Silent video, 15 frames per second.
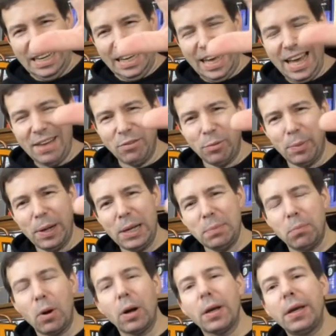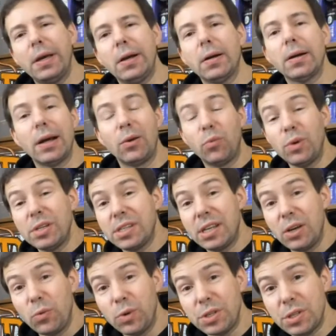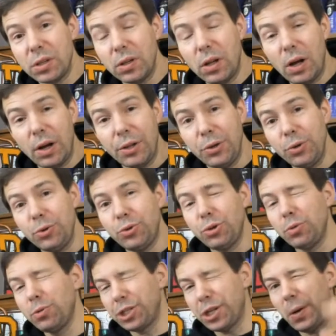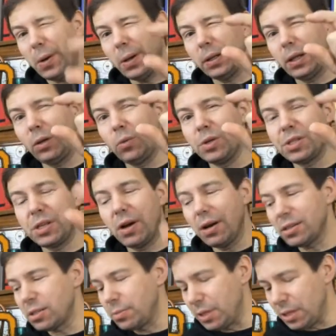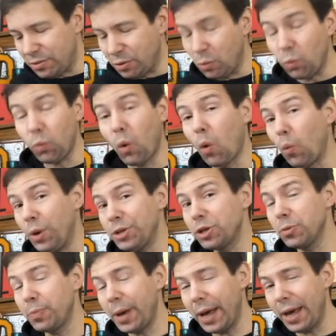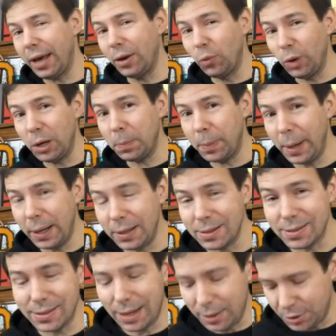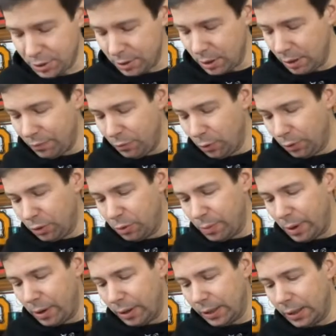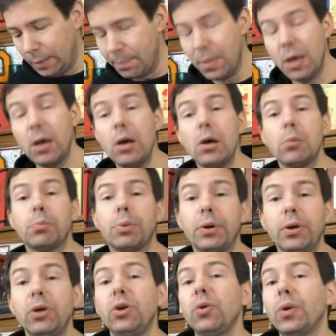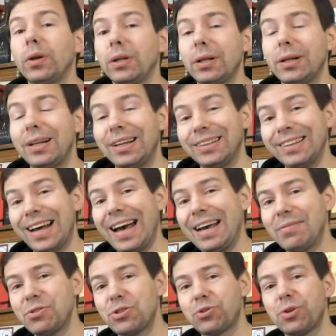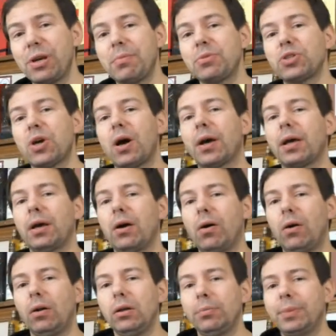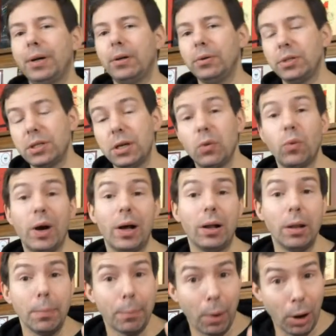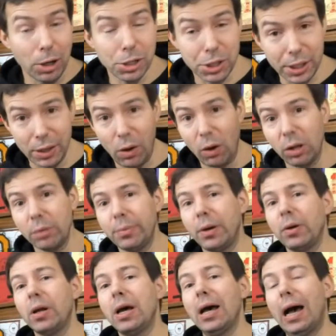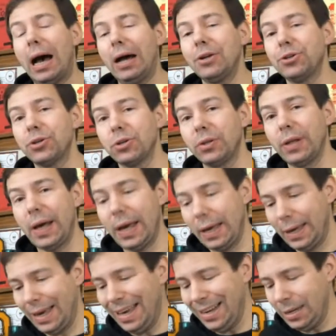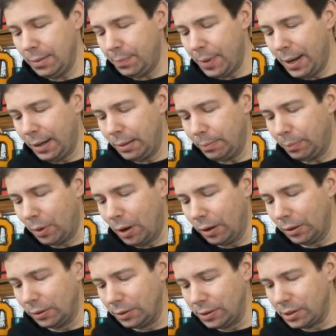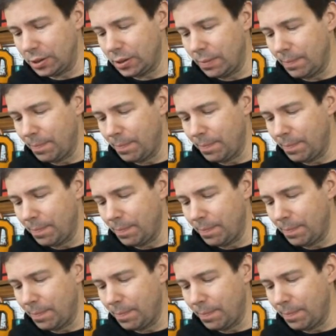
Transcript: Hey everybody, Mark here at Whiskey Whistle on YouTube, sharing a little whiskey awesomeness from Winnipeg, the center of North America, bringing you a little live stream talking all about, well, partially all about Hunter Laing independent bottles.